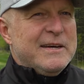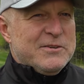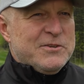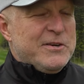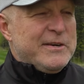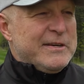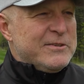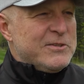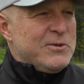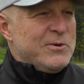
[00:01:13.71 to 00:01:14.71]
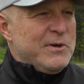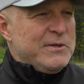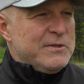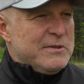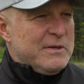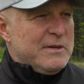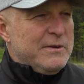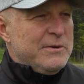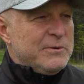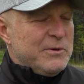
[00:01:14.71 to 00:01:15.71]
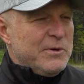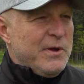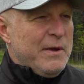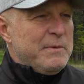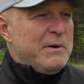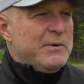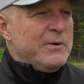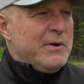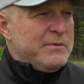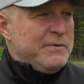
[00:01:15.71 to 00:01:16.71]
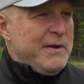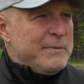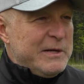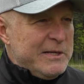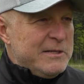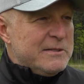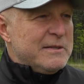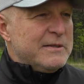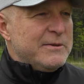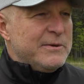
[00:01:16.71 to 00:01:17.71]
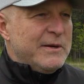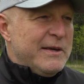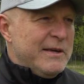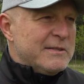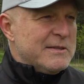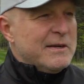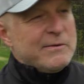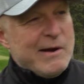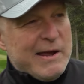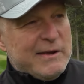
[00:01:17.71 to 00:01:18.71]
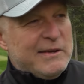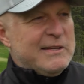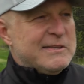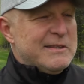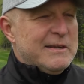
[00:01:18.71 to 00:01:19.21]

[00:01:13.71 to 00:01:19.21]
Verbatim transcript: sharing the stories, uh, you know, talking about all our families and all the kids and grandkids.